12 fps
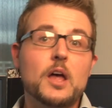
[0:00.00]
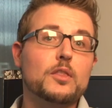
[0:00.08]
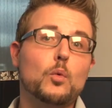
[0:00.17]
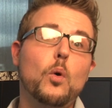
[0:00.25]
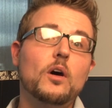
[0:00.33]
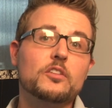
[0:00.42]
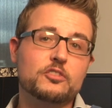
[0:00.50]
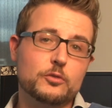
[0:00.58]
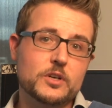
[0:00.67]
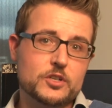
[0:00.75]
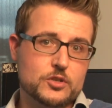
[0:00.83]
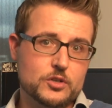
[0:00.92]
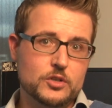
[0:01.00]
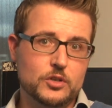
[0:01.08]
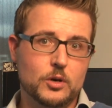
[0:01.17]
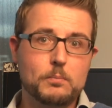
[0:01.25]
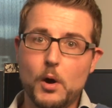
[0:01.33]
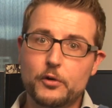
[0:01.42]
the Wall Street
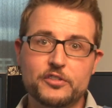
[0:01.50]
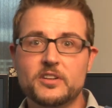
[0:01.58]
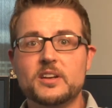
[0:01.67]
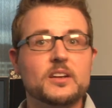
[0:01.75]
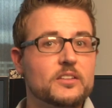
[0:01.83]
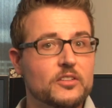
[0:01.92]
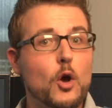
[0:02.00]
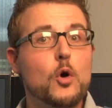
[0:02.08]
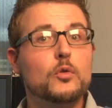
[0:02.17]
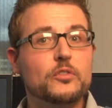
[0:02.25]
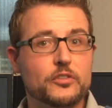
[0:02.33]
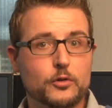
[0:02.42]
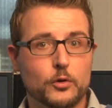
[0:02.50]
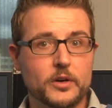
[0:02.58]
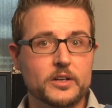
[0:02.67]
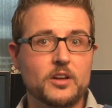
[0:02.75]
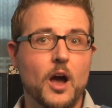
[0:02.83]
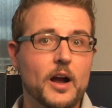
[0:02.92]
Journal posted its own
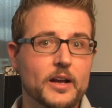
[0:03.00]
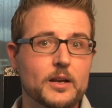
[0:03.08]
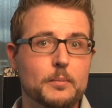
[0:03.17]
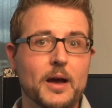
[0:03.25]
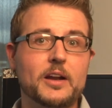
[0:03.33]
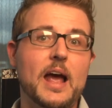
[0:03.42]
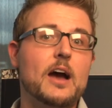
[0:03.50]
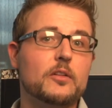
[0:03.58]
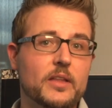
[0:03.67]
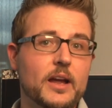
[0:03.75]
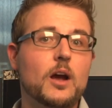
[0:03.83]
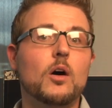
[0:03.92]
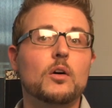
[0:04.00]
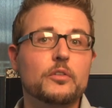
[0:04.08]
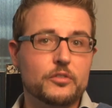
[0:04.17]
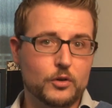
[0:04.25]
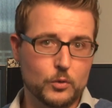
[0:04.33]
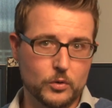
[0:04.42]
story talking about how they
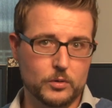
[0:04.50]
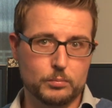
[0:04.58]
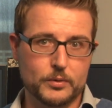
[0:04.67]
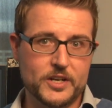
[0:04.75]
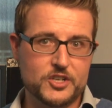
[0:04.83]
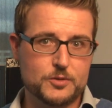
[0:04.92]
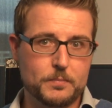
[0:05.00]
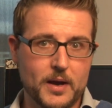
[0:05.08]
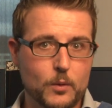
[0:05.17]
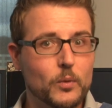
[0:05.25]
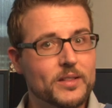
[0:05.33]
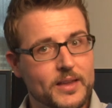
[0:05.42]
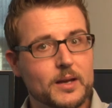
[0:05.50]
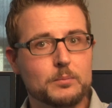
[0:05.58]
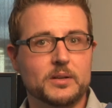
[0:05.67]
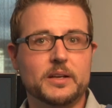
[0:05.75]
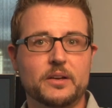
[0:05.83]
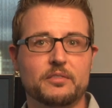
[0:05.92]
also were breached by what they
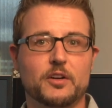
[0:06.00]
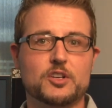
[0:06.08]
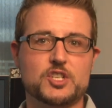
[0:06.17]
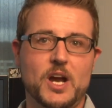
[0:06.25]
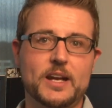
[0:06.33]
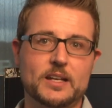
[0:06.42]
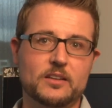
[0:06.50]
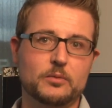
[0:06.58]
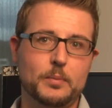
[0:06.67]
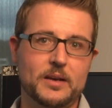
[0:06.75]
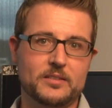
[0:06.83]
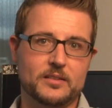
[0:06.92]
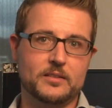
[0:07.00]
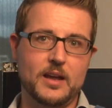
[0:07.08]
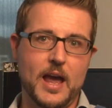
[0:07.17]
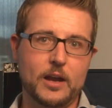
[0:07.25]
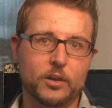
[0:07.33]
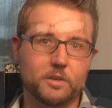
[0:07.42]
believe are Chinese-based
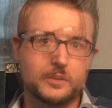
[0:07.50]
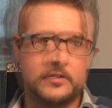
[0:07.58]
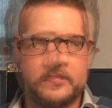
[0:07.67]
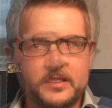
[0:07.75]
attackers.